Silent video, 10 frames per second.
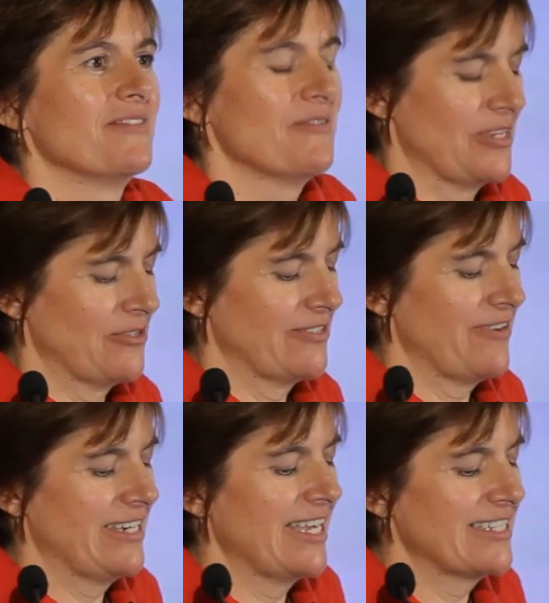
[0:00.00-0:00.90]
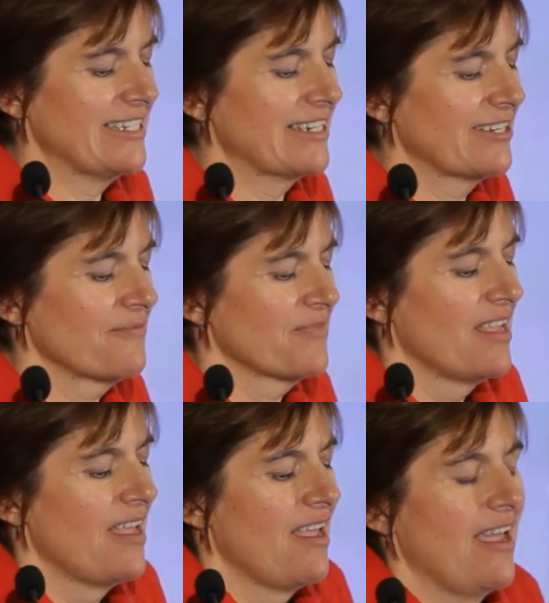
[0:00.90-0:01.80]
which was fantastic.
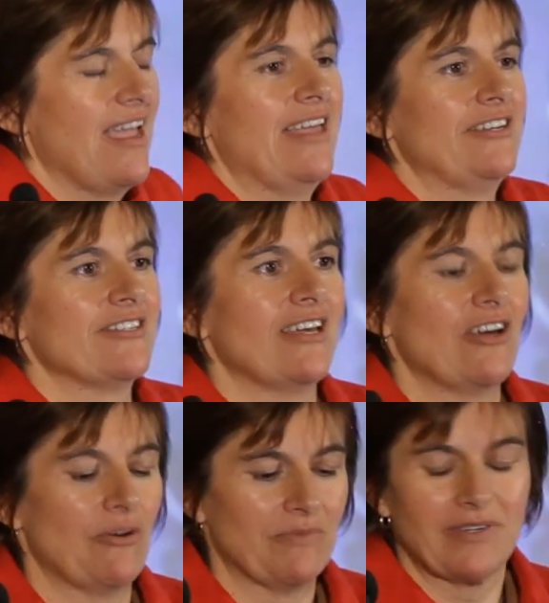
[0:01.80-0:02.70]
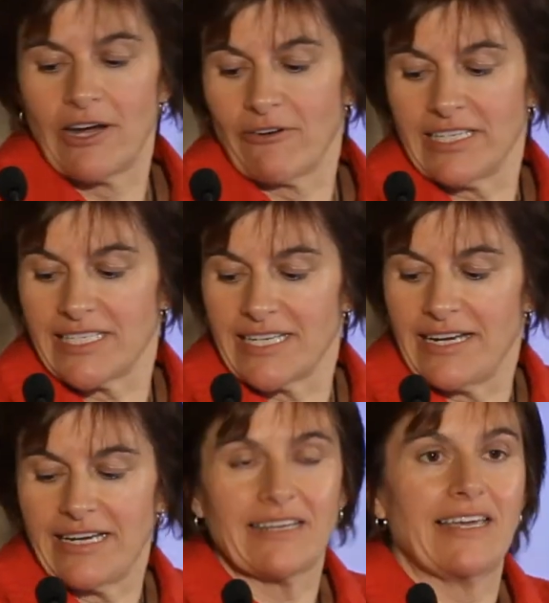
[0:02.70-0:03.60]
And I'm currently
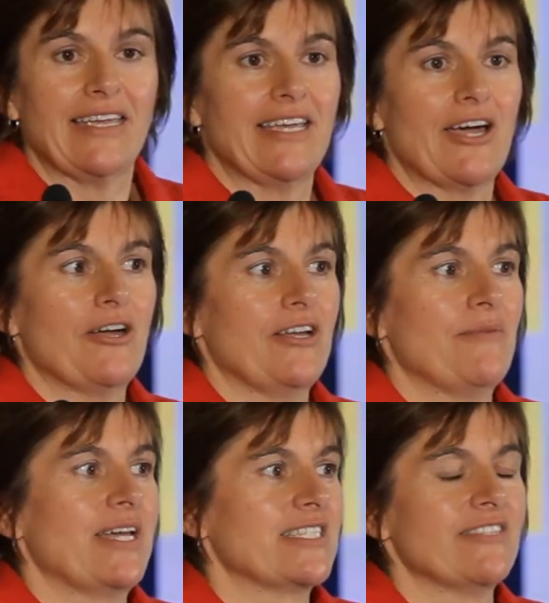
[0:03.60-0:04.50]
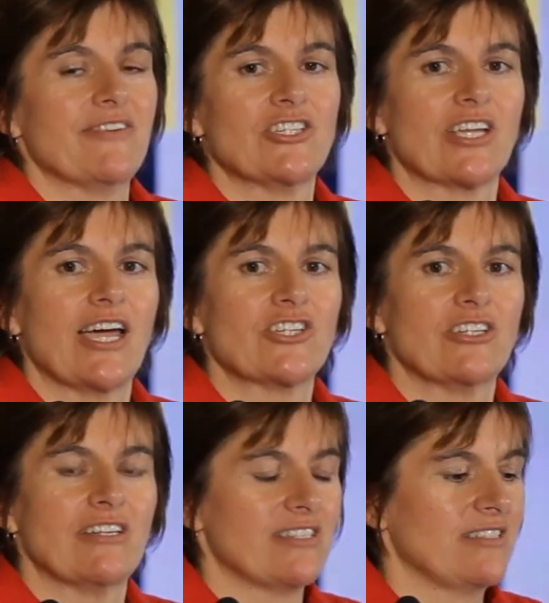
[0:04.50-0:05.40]
studying a Masters of
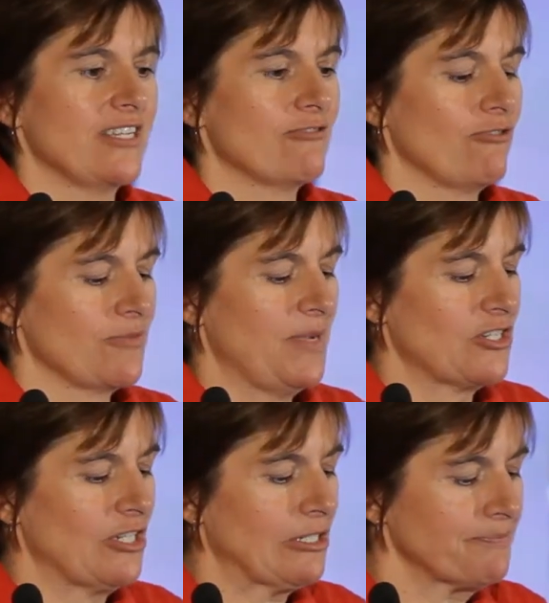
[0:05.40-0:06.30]
Education, as Ross mentioned.